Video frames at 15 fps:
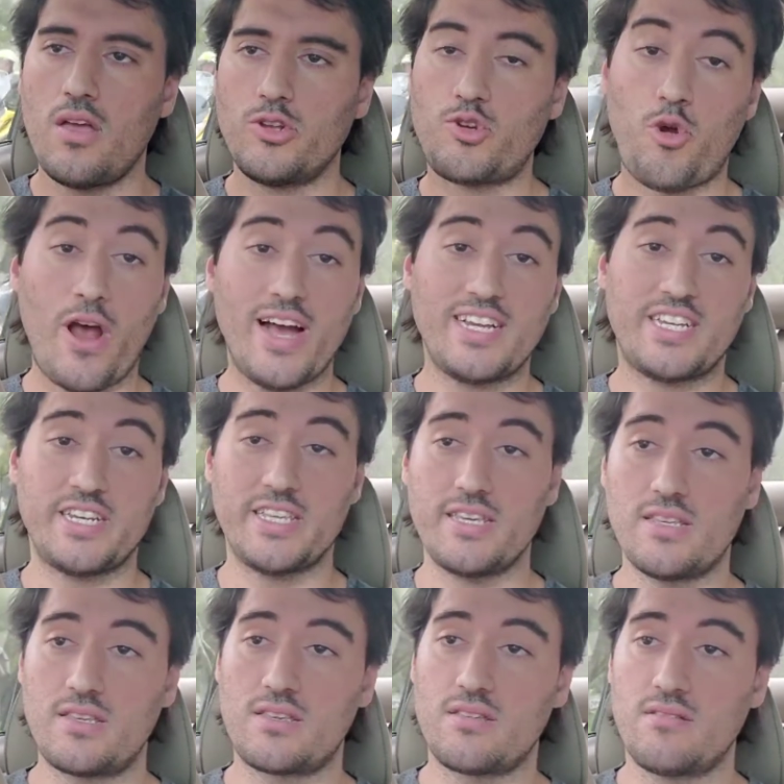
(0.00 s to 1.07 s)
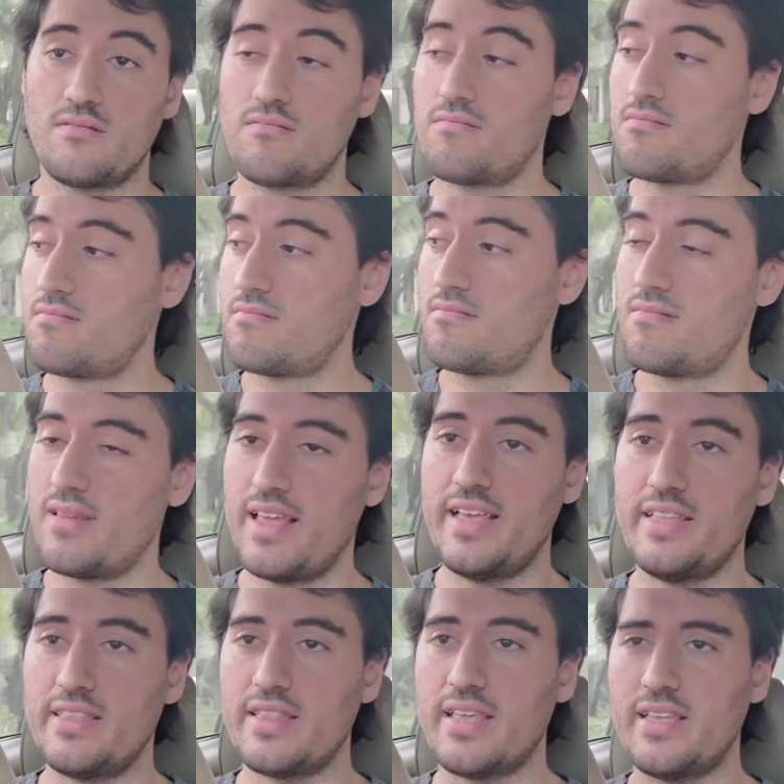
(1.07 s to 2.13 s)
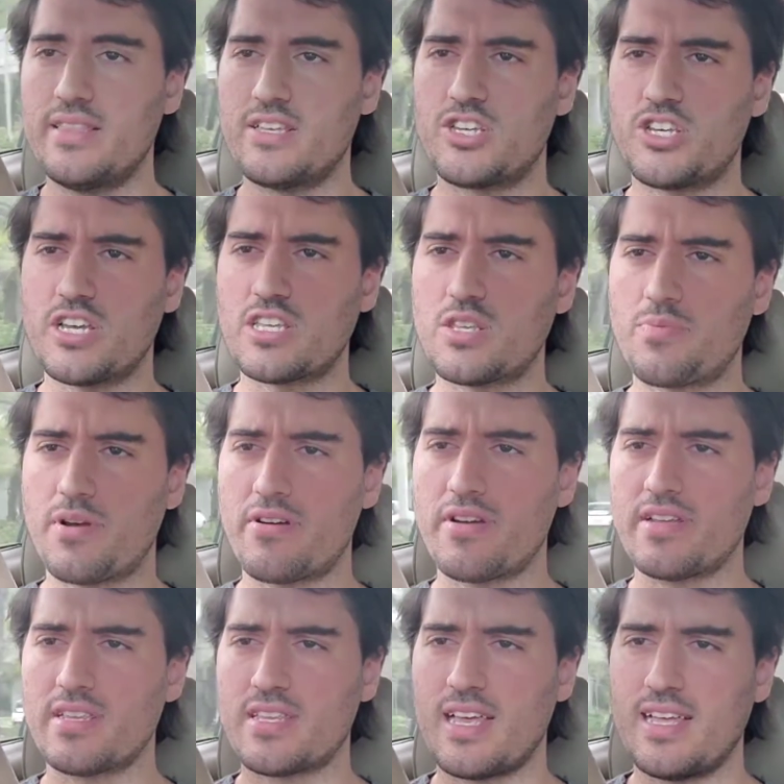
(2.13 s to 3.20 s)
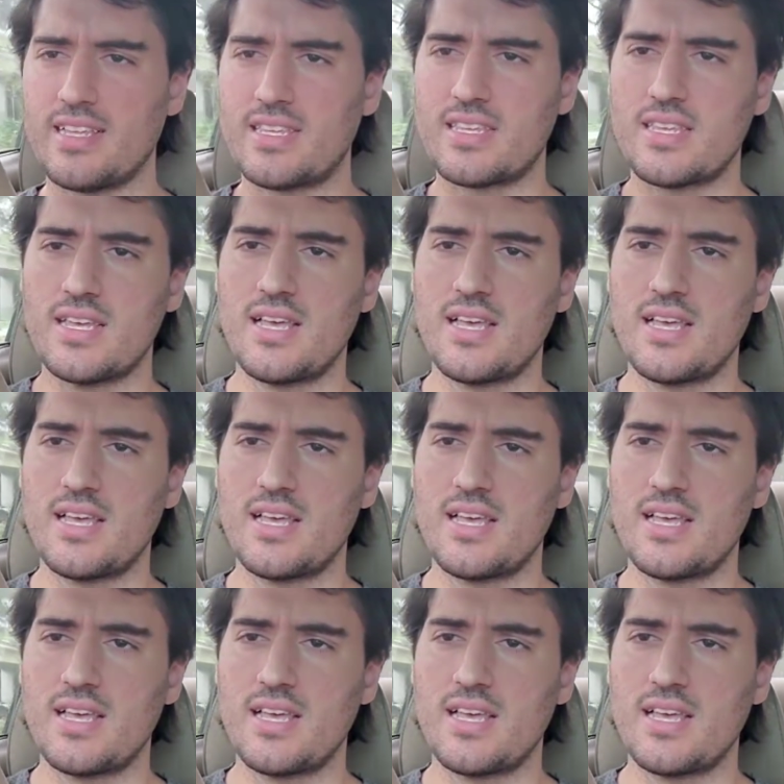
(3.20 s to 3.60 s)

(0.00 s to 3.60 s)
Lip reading: Tragedies, in the Shakespearean sense.